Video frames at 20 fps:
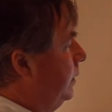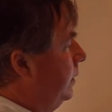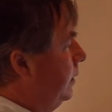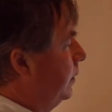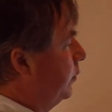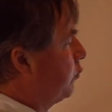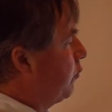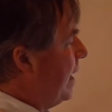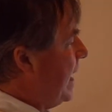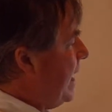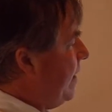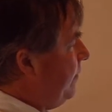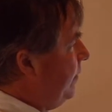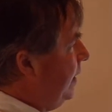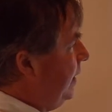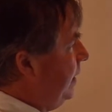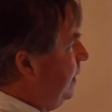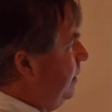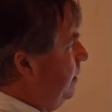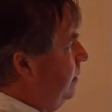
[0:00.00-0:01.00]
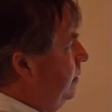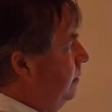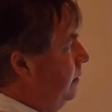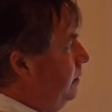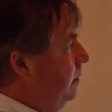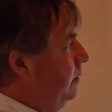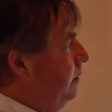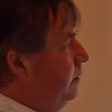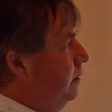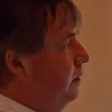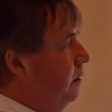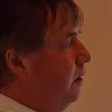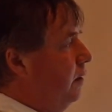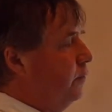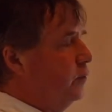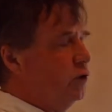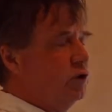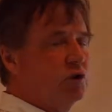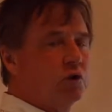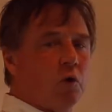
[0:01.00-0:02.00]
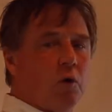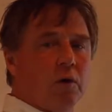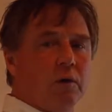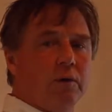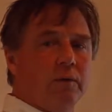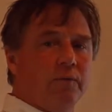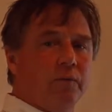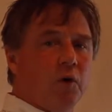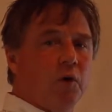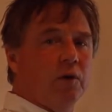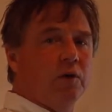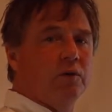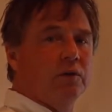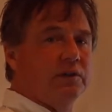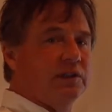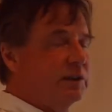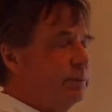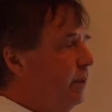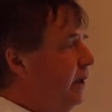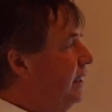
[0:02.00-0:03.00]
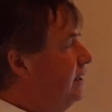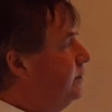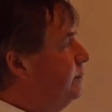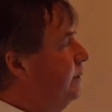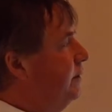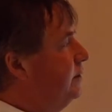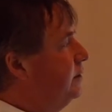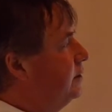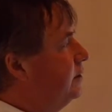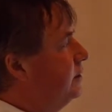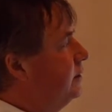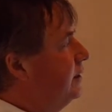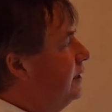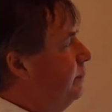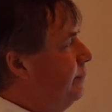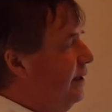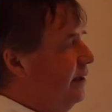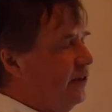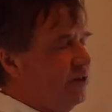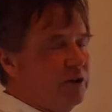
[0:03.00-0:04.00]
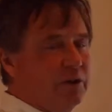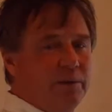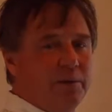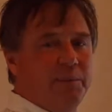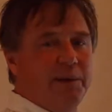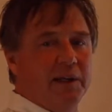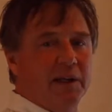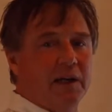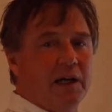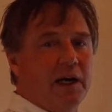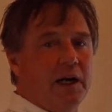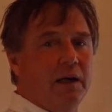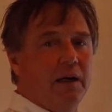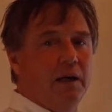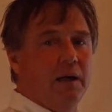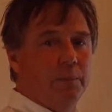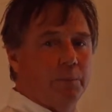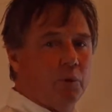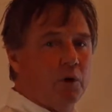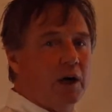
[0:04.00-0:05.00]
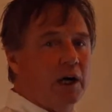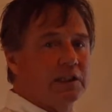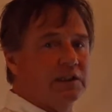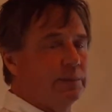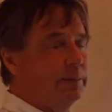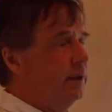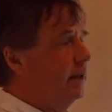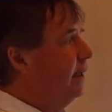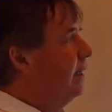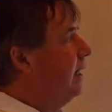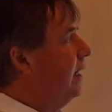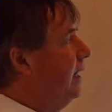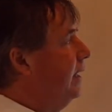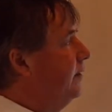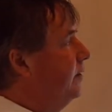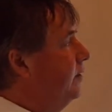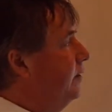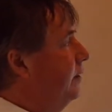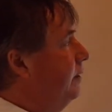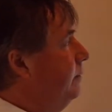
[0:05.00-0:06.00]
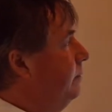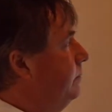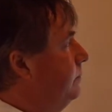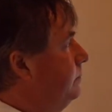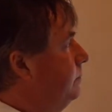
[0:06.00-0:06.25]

And gravity over short vertical displacements can be assumed to be approximately constant.